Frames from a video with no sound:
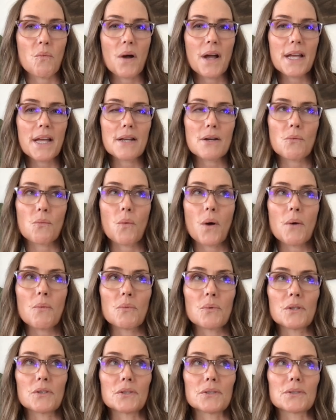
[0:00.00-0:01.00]
What
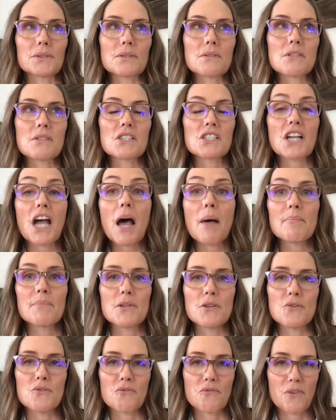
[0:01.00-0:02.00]
will stop
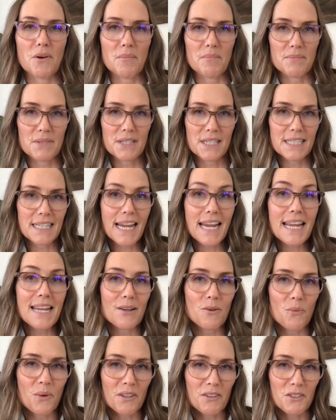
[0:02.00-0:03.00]
you from
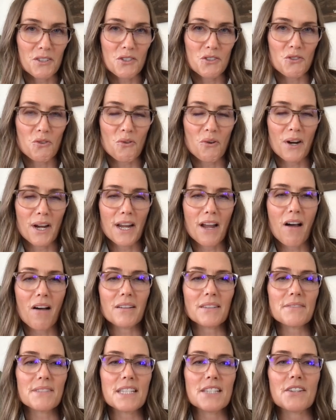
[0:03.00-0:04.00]
staying with a story?
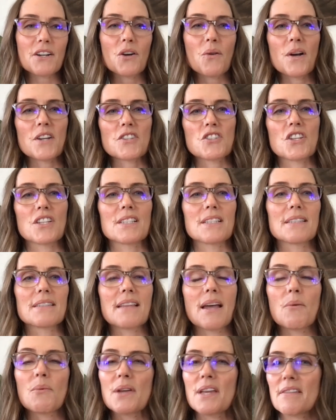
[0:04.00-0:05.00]
All of these are questions
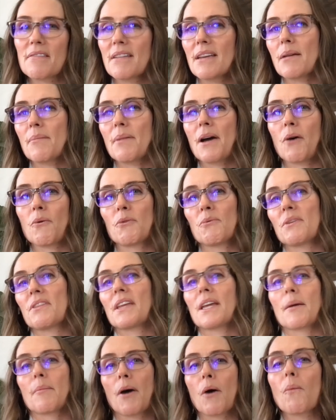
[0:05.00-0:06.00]
that we think about when we
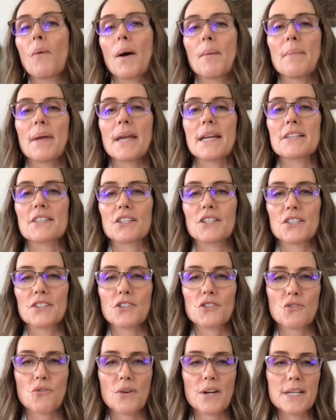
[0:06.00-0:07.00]
think about what makes good
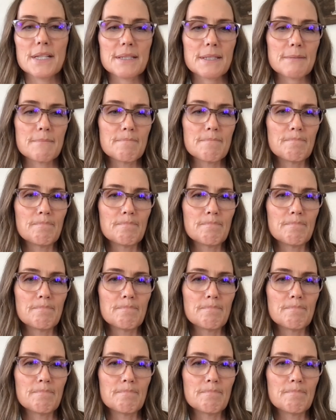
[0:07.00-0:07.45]
stories.